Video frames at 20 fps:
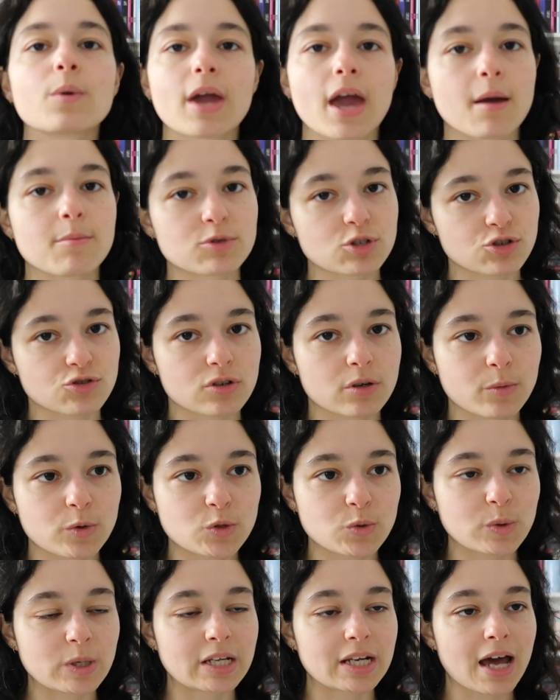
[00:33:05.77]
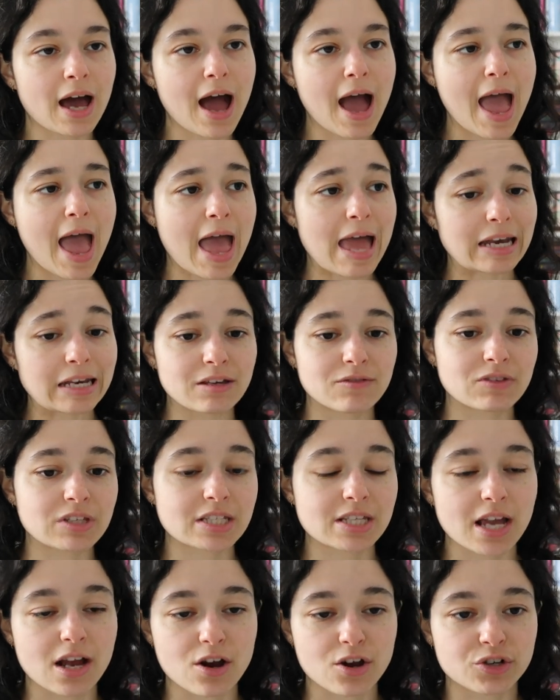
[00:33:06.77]
chemistry between any of
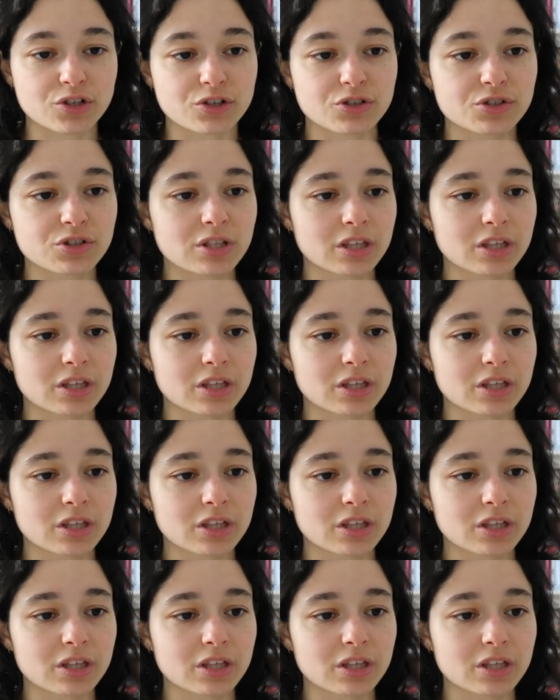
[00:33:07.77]
these characters.